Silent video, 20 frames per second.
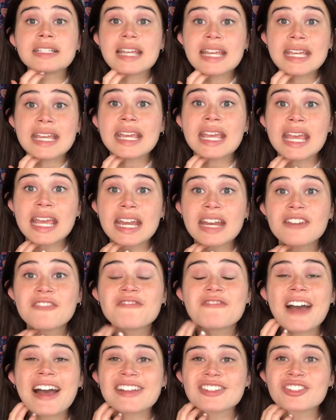taking in
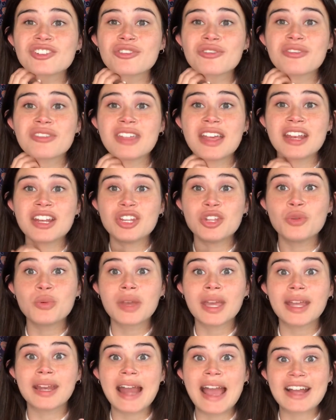faster than you
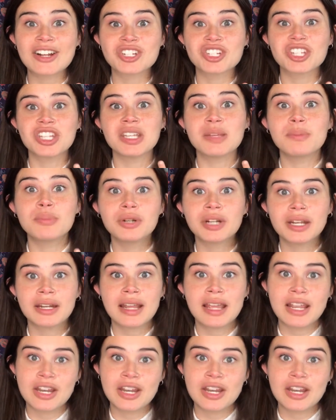can actually put it